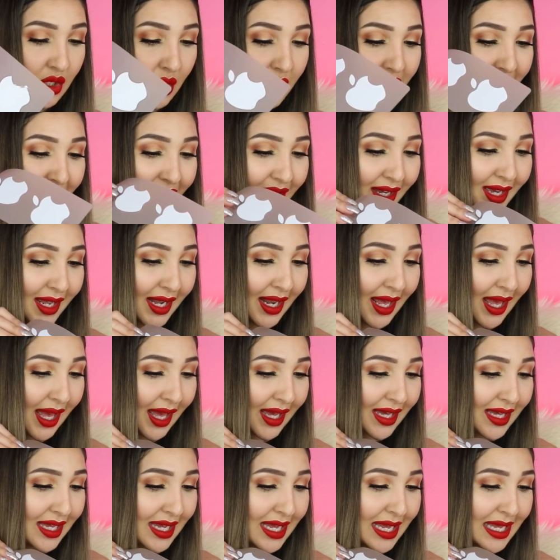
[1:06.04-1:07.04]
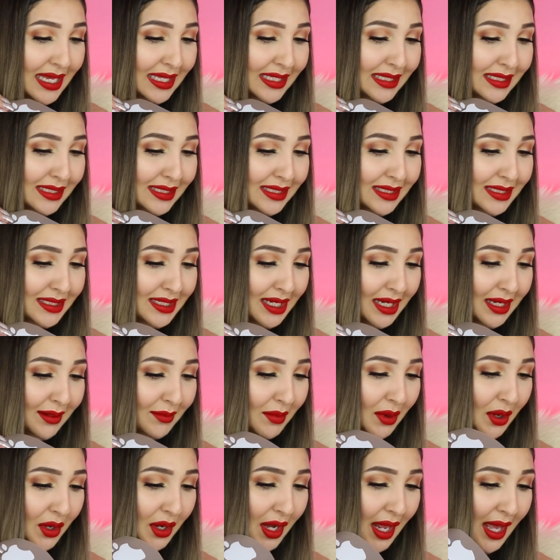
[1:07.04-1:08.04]
so you can uh, stick
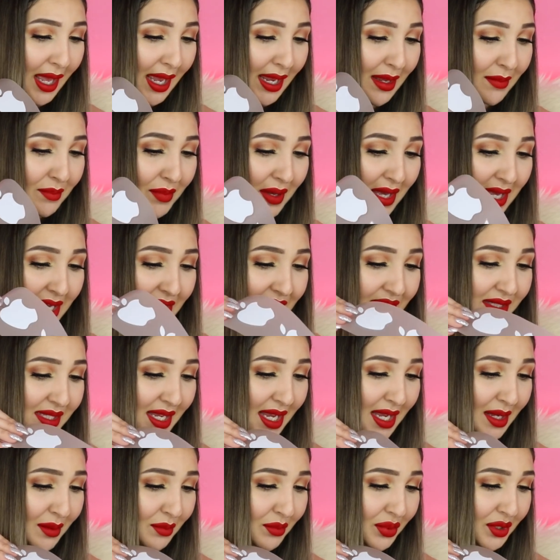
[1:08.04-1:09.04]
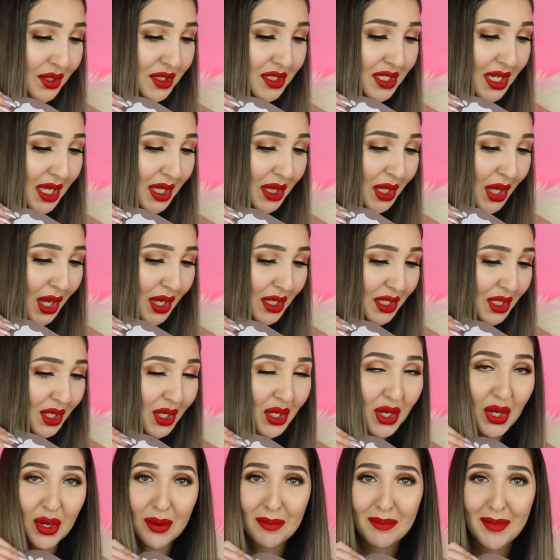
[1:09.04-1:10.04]
them on a PC and pretend like you
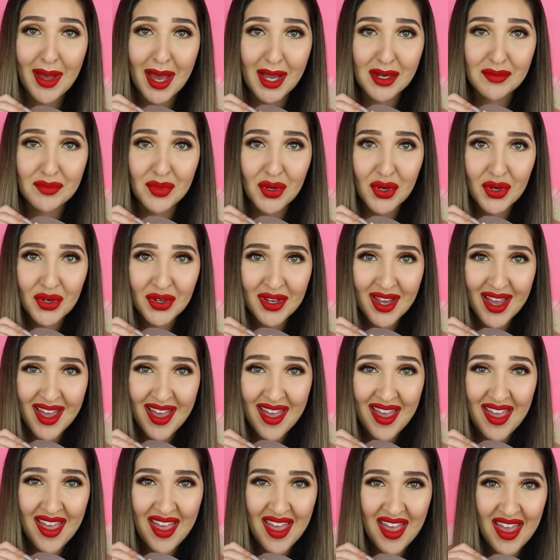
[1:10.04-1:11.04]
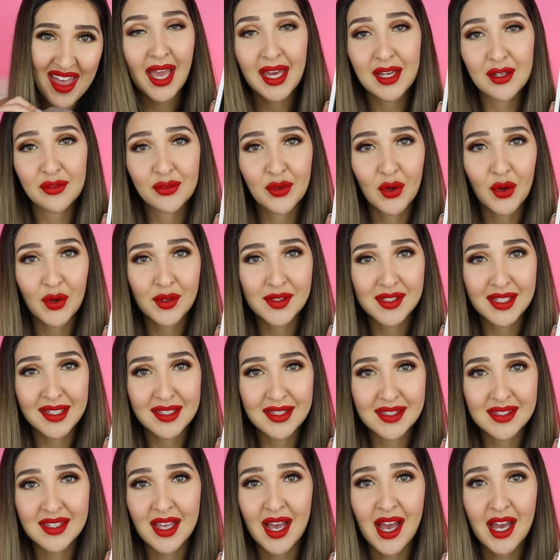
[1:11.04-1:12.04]
got a MacBook. And of course,
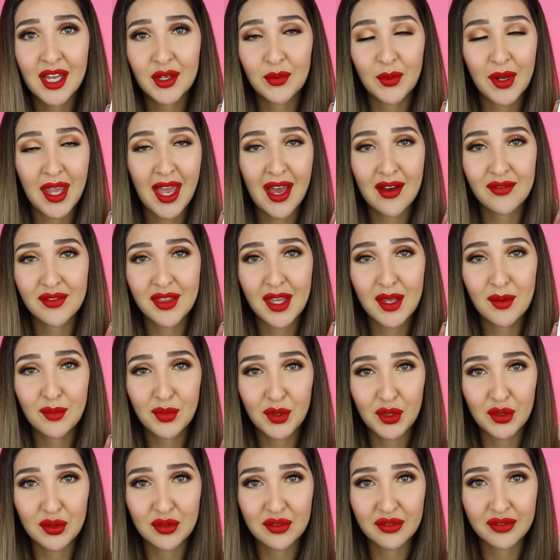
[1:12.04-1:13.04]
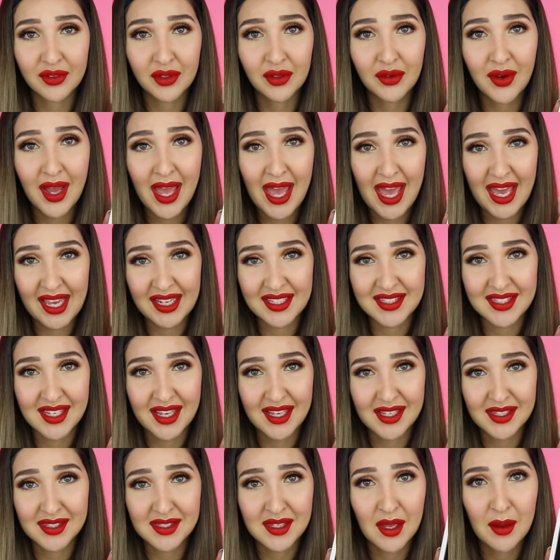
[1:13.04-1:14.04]
inside we have the beautiful
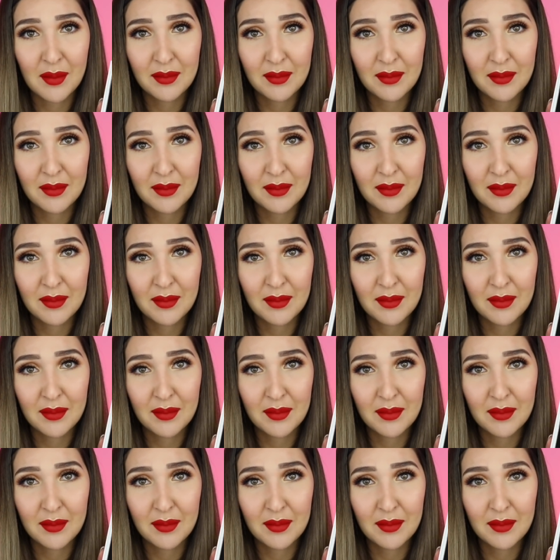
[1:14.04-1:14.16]
XS